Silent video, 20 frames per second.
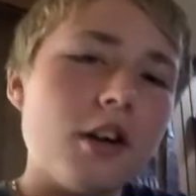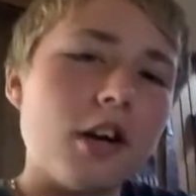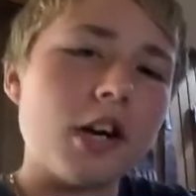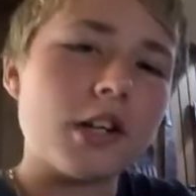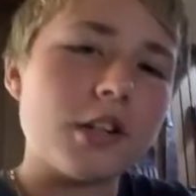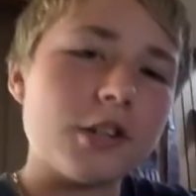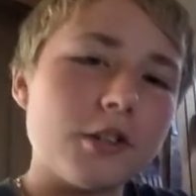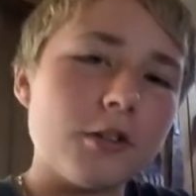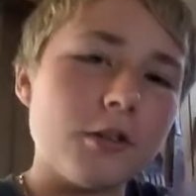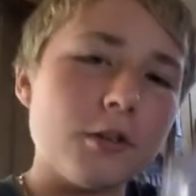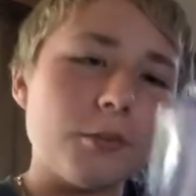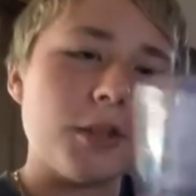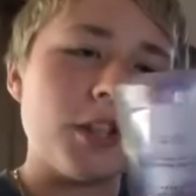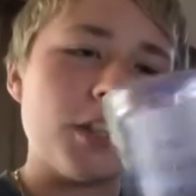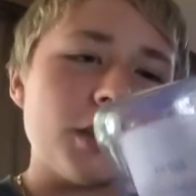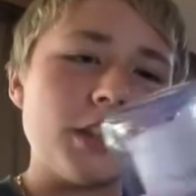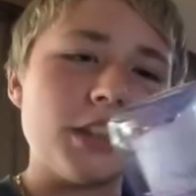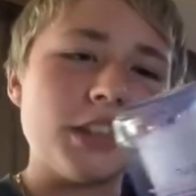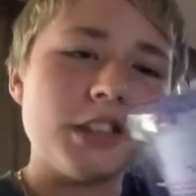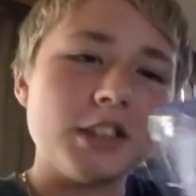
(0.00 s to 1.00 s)
I don't know,
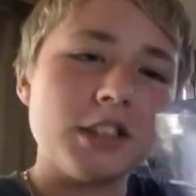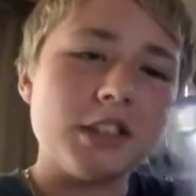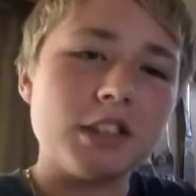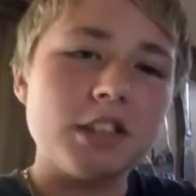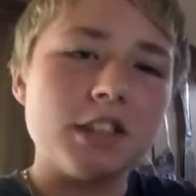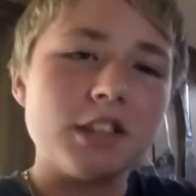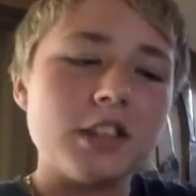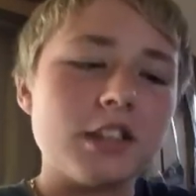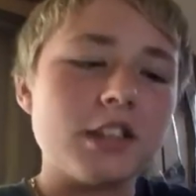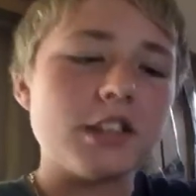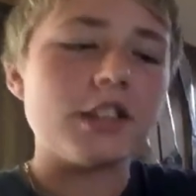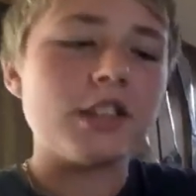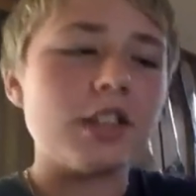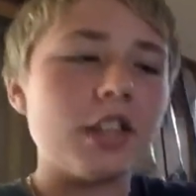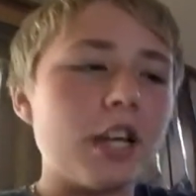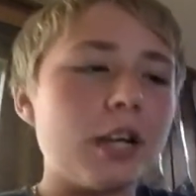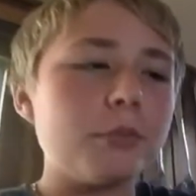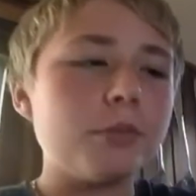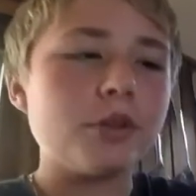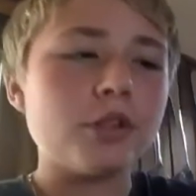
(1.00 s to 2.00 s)
but
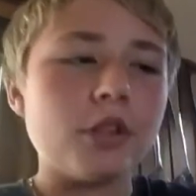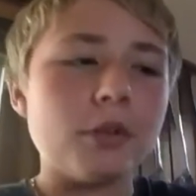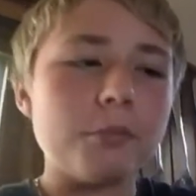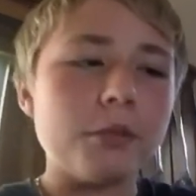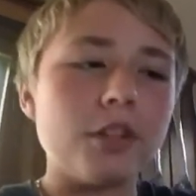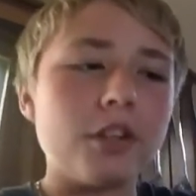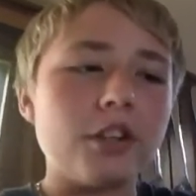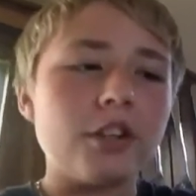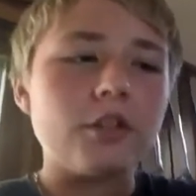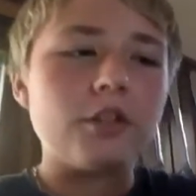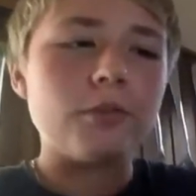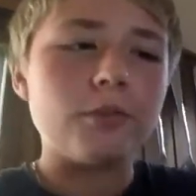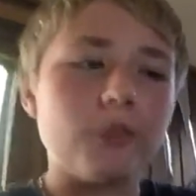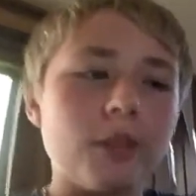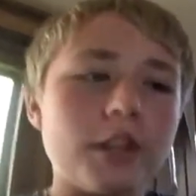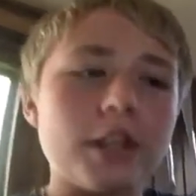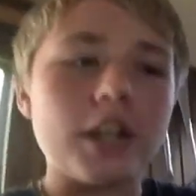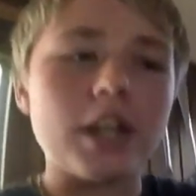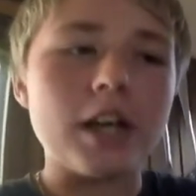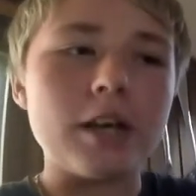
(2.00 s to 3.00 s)
caps, I mainly got it
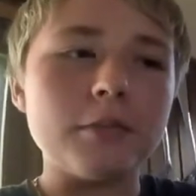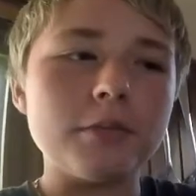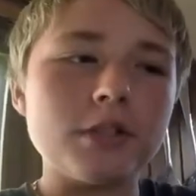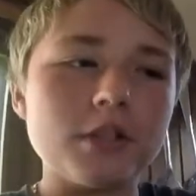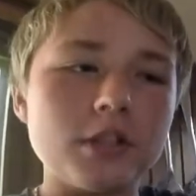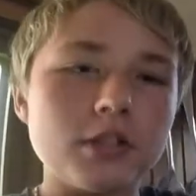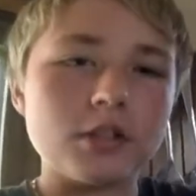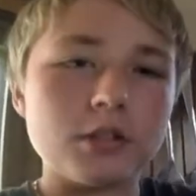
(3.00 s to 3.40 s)
for caps.